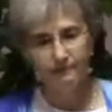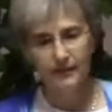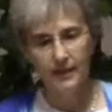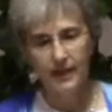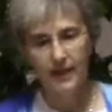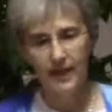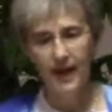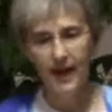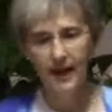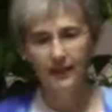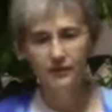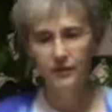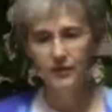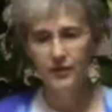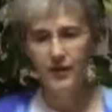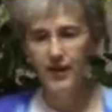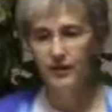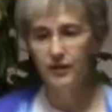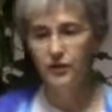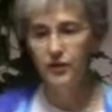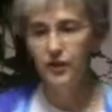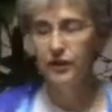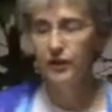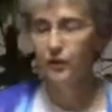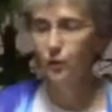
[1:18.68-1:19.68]
After that,
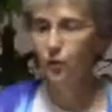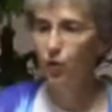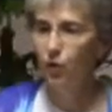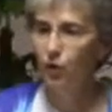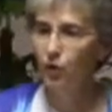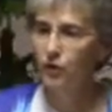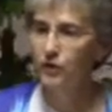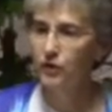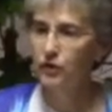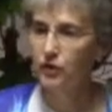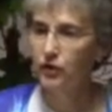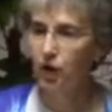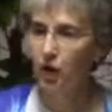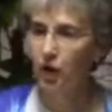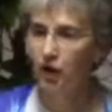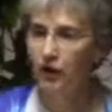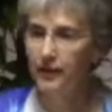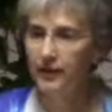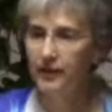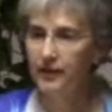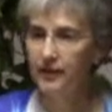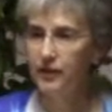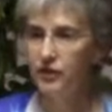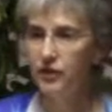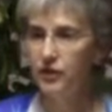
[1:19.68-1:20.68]
Jeannie Ward is
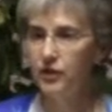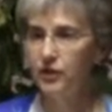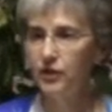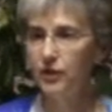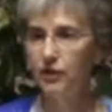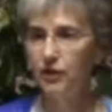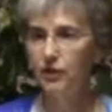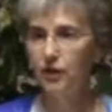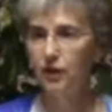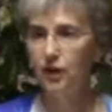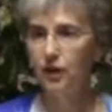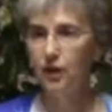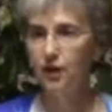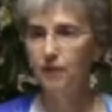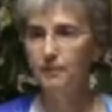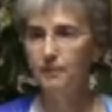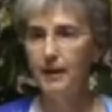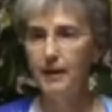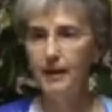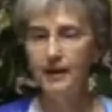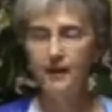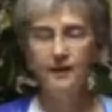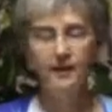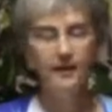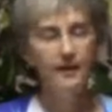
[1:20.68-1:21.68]
talking, and she's going to talk
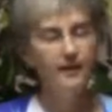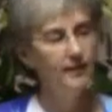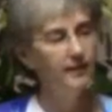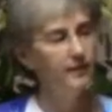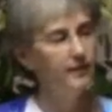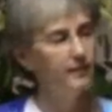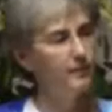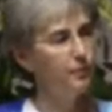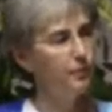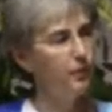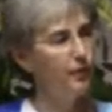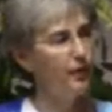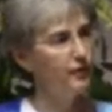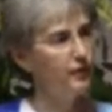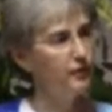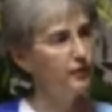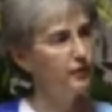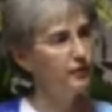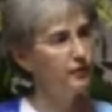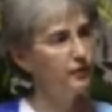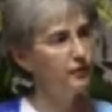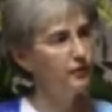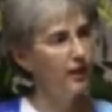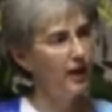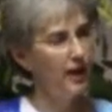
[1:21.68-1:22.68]
about the presence
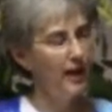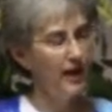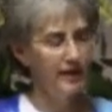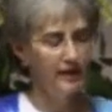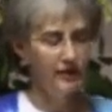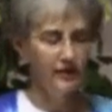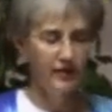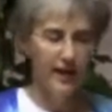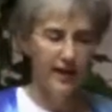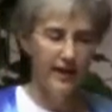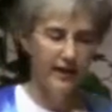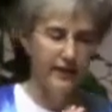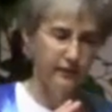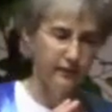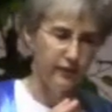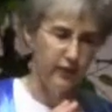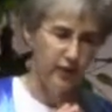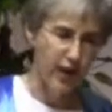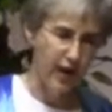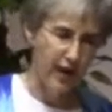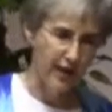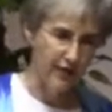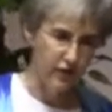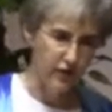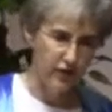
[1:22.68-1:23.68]
of God is kind of
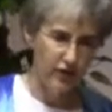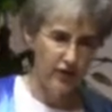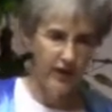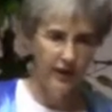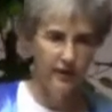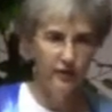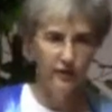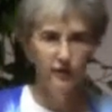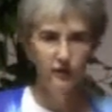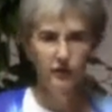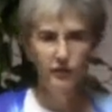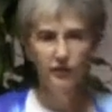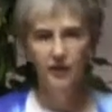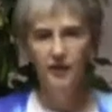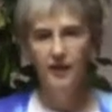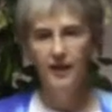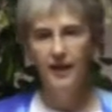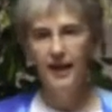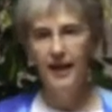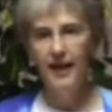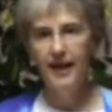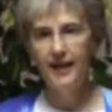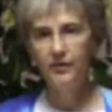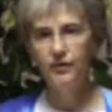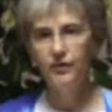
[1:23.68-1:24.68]
non-gender,
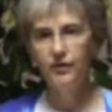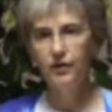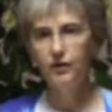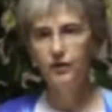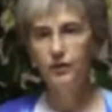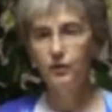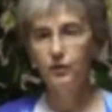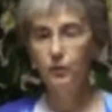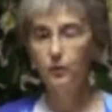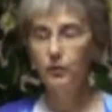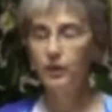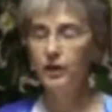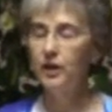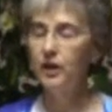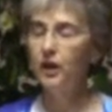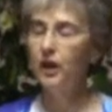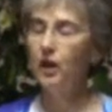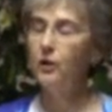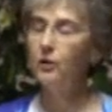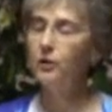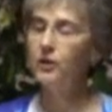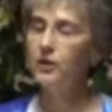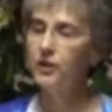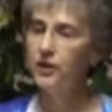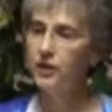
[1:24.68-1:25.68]
and she's going to
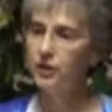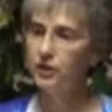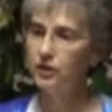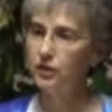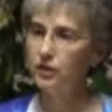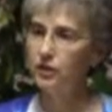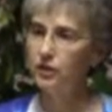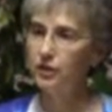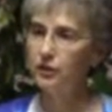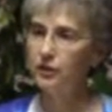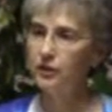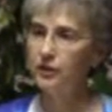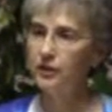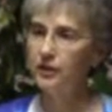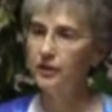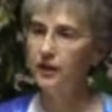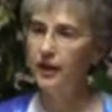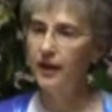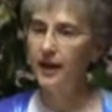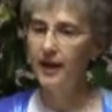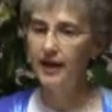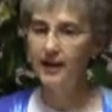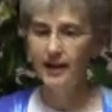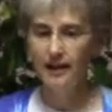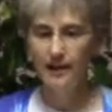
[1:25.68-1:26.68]
encourage us to look at
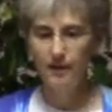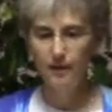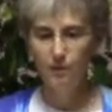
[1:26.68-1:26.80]
God in a